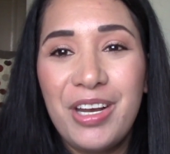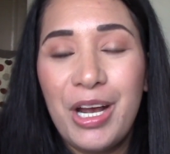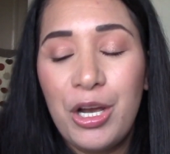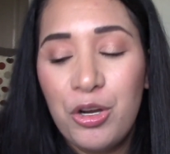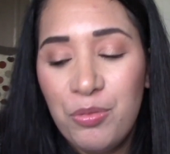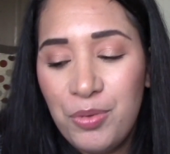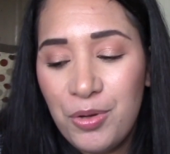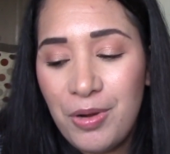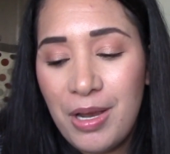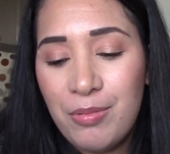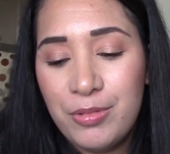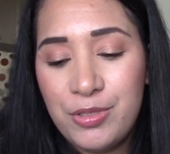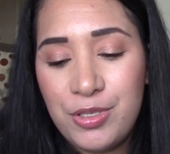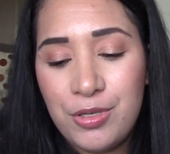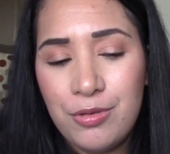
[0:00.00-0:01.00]
I hope you were
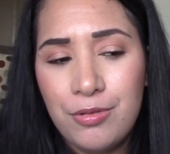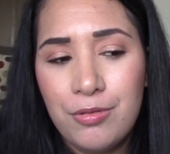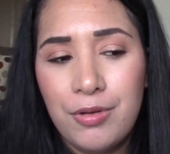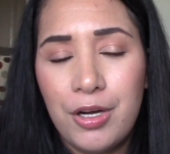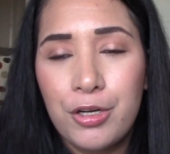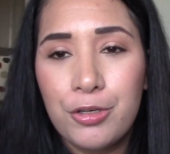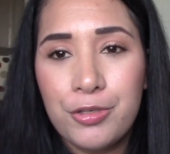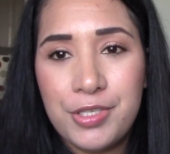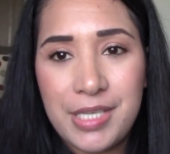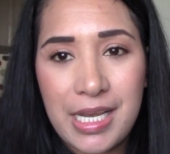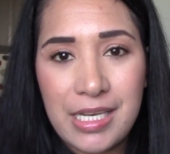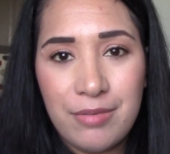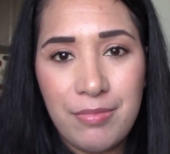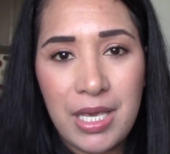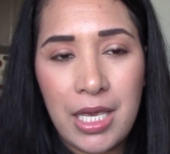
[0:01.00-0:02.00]
able to
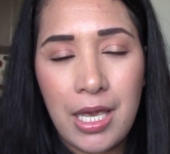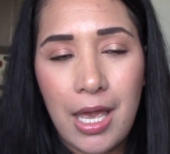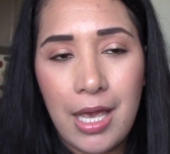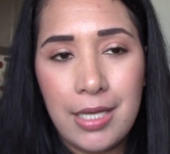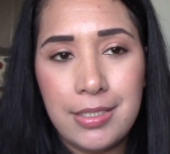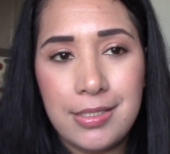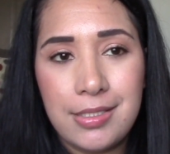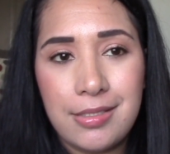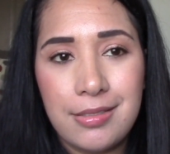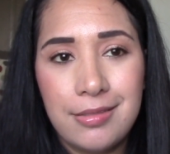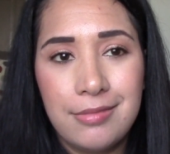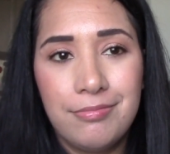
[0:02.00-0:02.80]
understand me as